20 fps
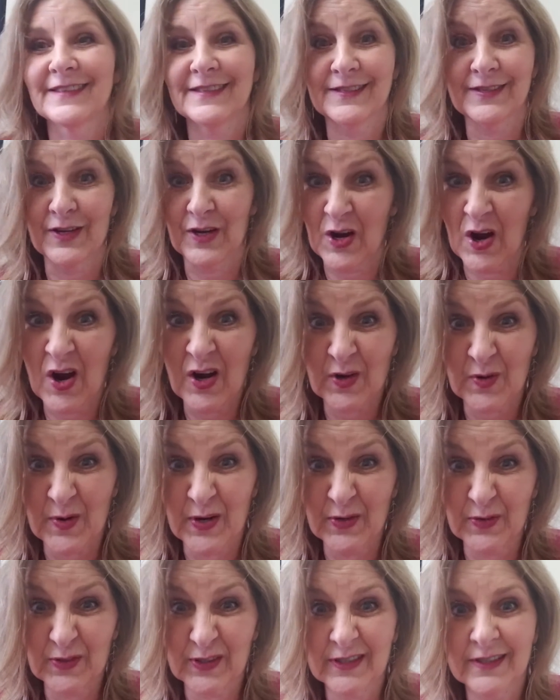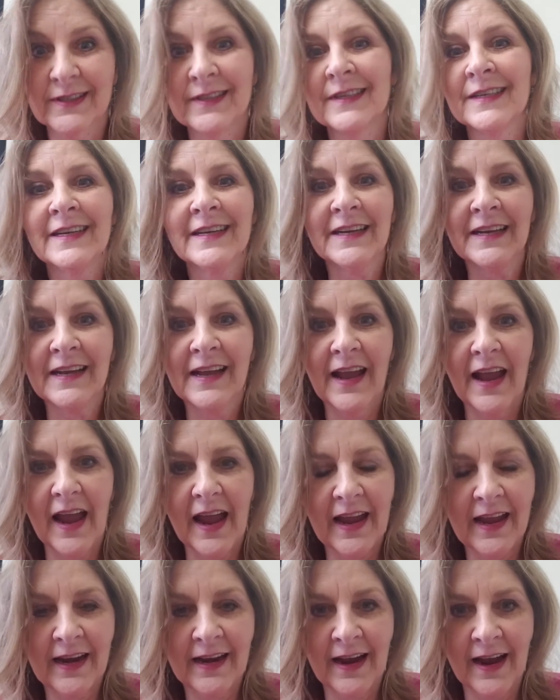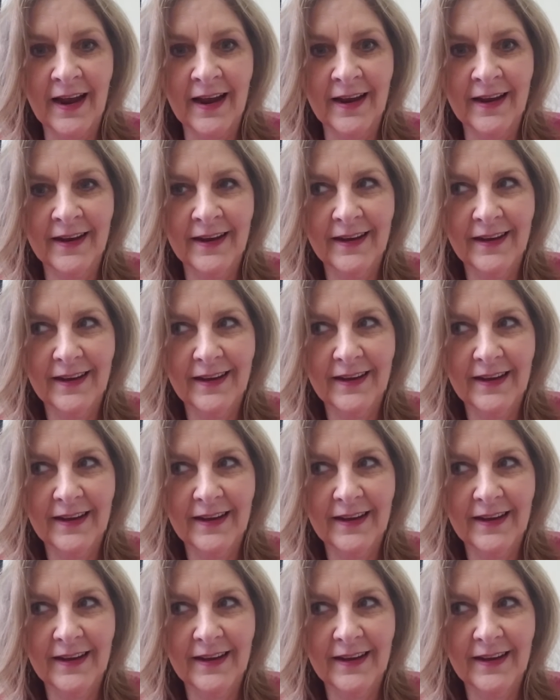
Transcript: It's a cockroach. And I